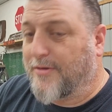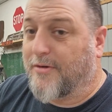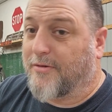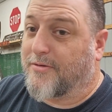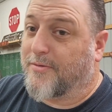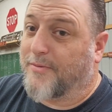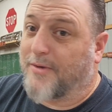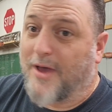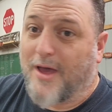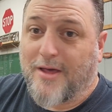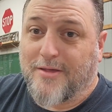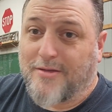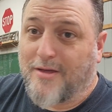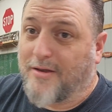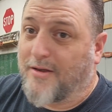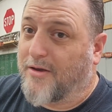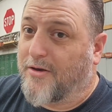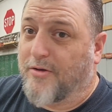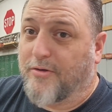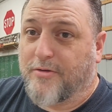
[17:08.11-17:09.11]
There's some guys down
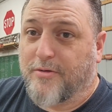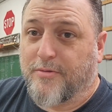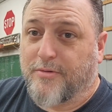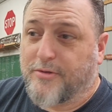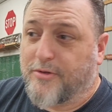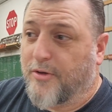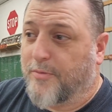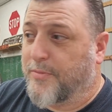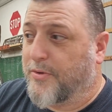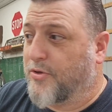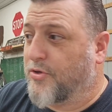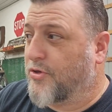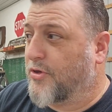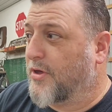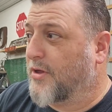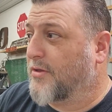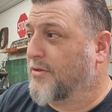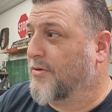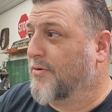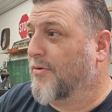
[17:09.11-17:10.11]
there doing some stupid
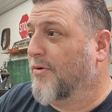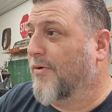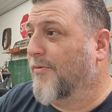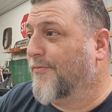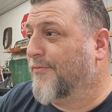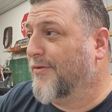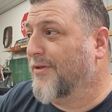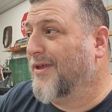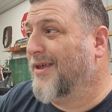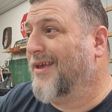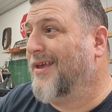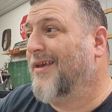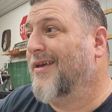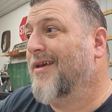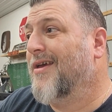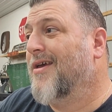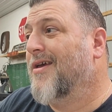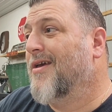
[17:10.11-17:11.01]
shit, so hopefully